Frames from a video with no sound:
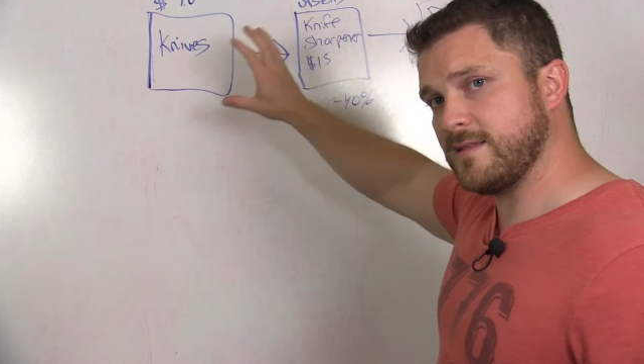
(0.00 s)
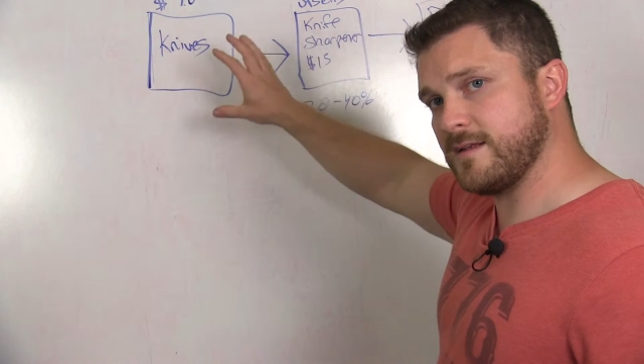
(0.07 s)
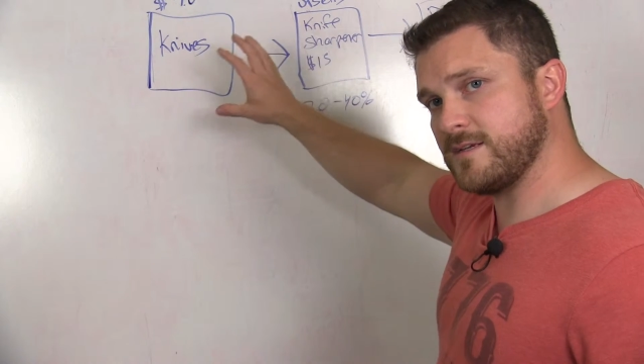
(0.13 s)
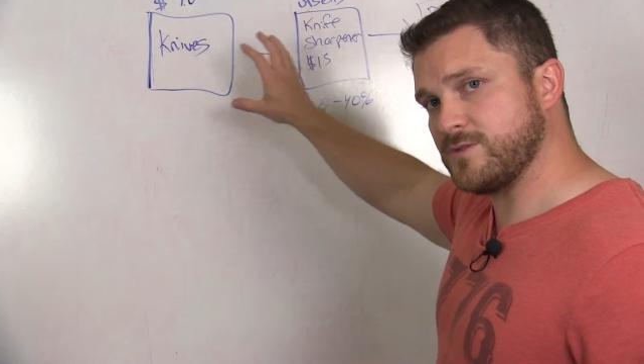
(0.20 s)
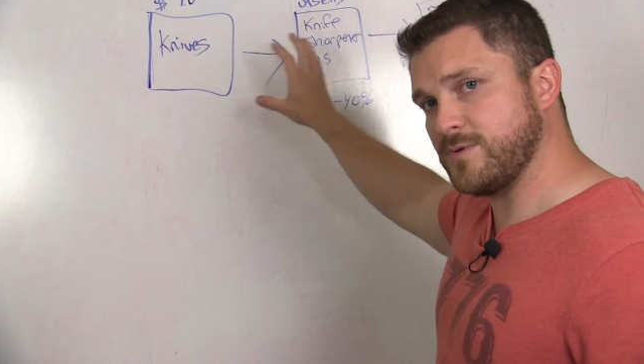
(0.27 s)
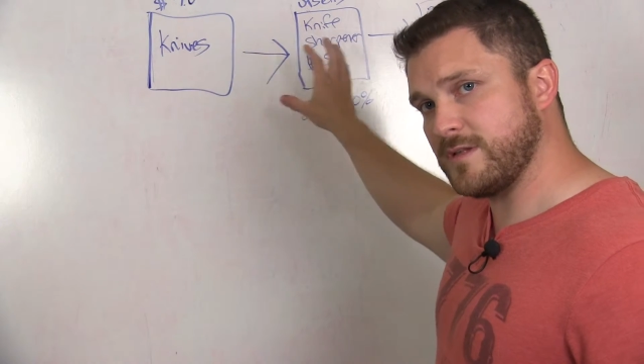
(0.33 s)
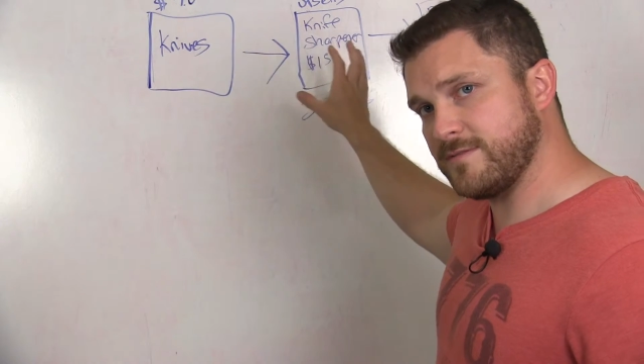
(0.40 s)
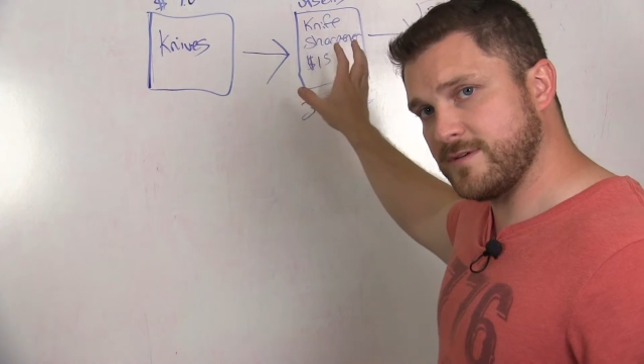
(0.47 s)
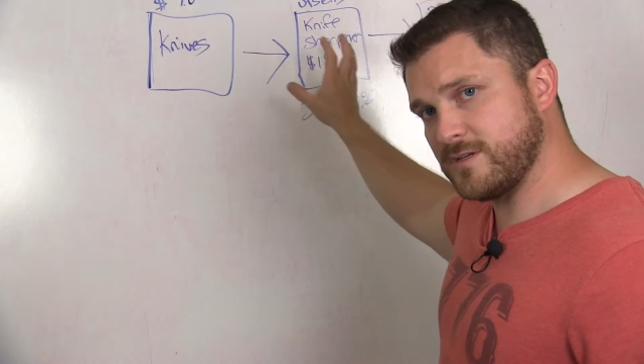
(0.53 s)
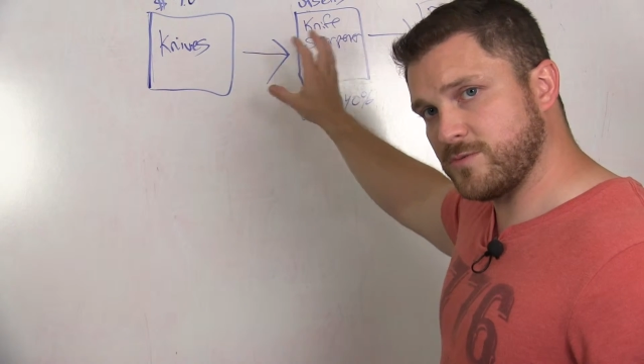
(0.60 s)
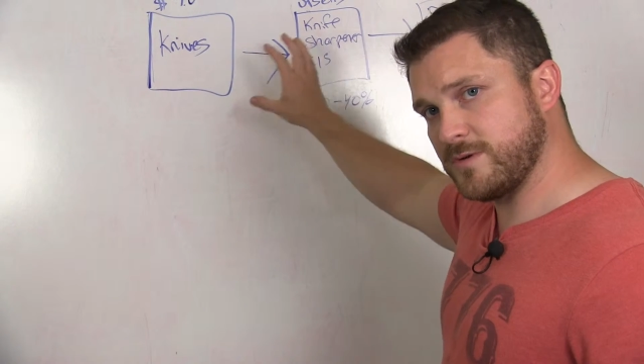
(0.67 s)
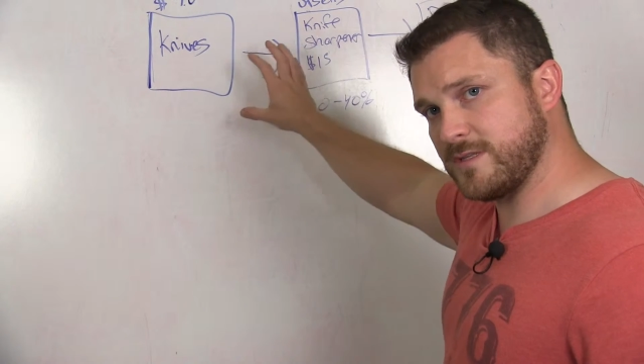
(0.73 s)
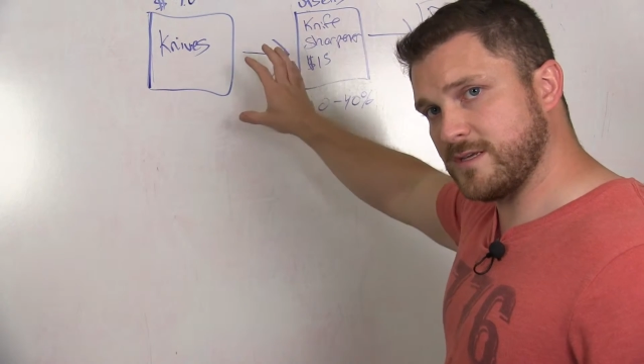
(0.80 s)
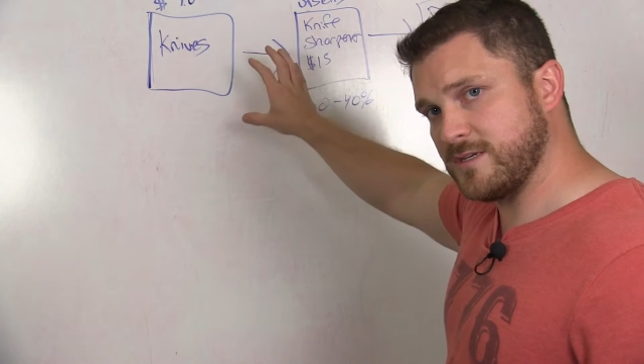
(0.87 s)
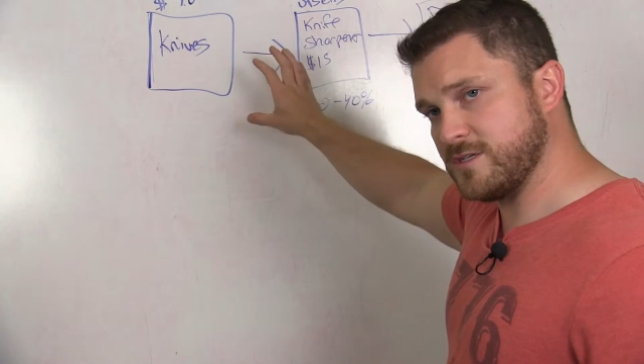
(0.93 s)
is relevant to
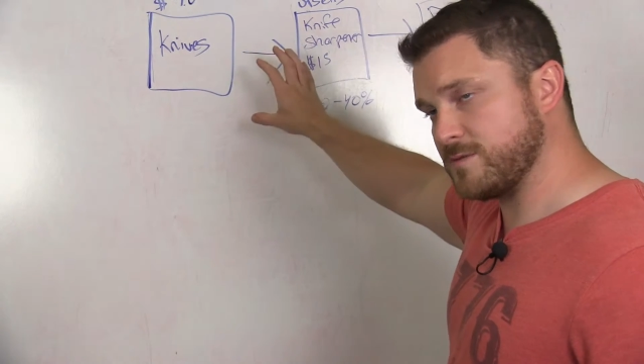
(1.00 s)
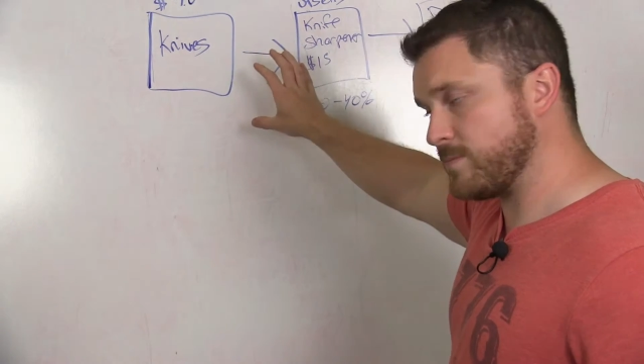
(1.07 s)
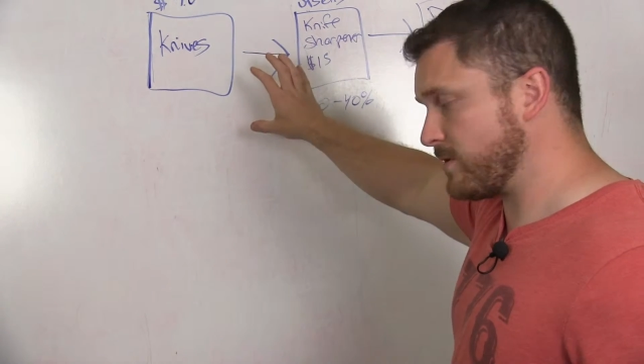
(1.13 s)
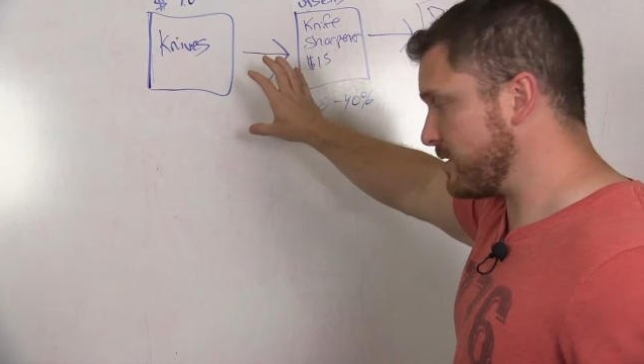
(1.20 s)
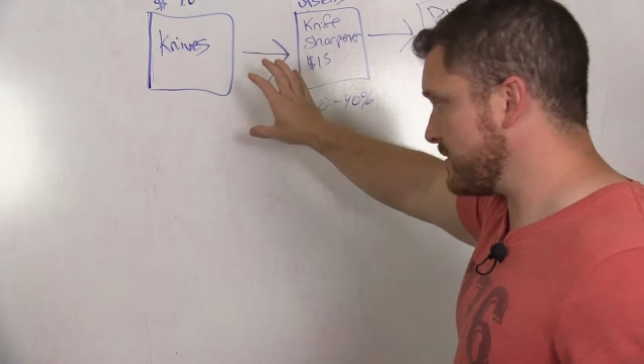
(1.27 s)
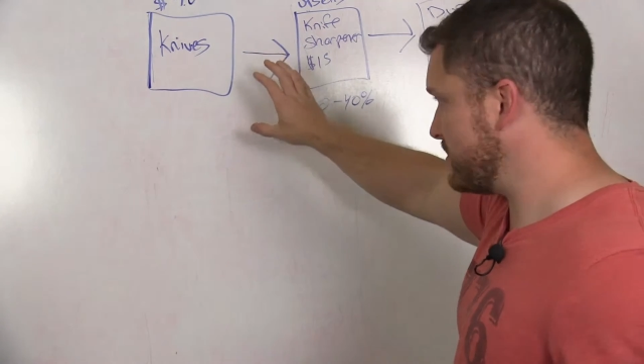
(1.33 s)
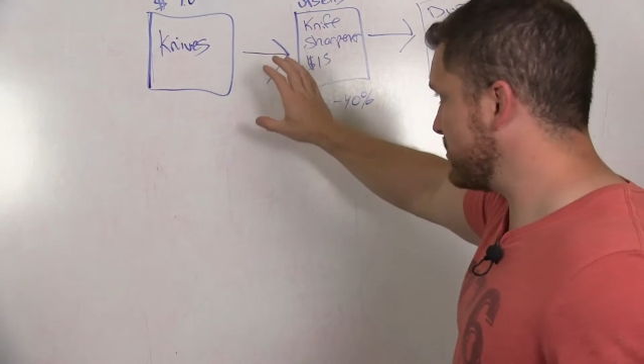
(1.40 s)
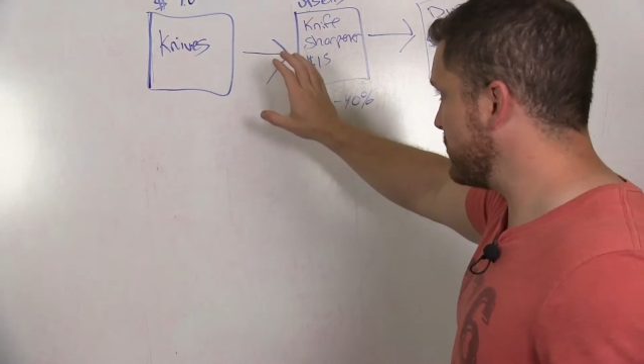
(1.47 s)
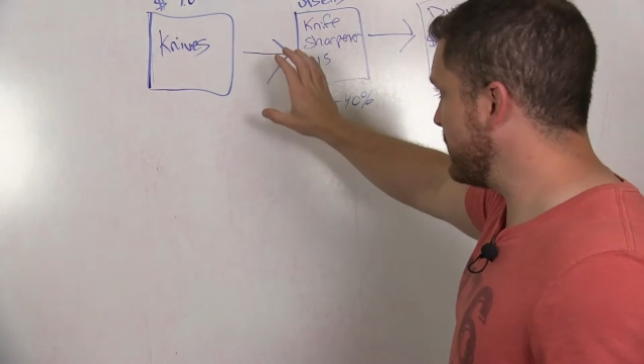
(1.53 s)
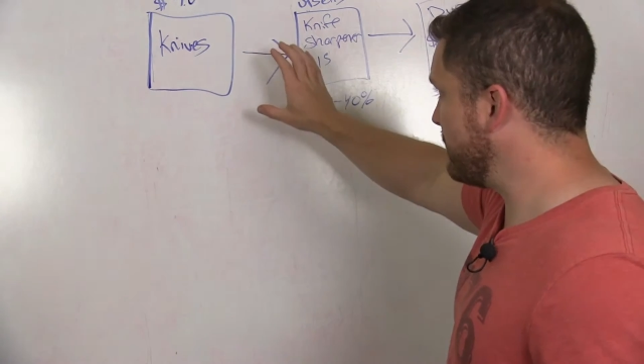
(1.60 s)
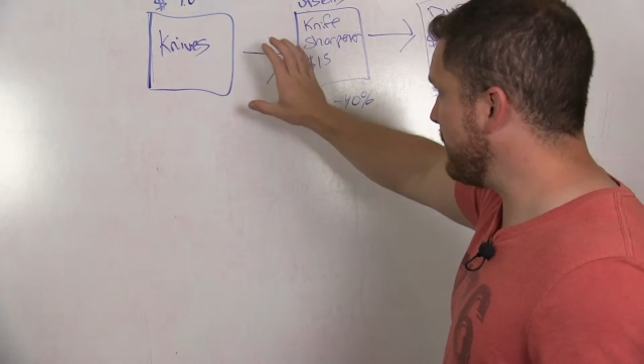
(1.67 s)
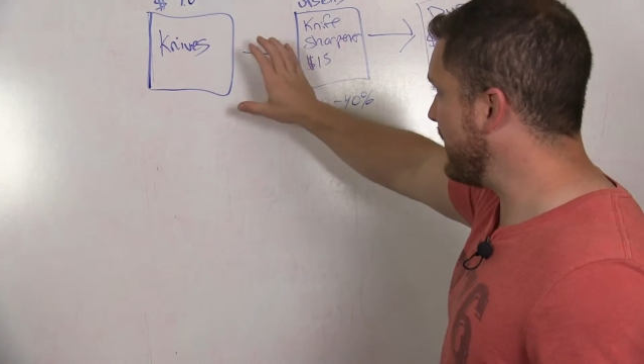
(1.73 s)
what they just purchased. So they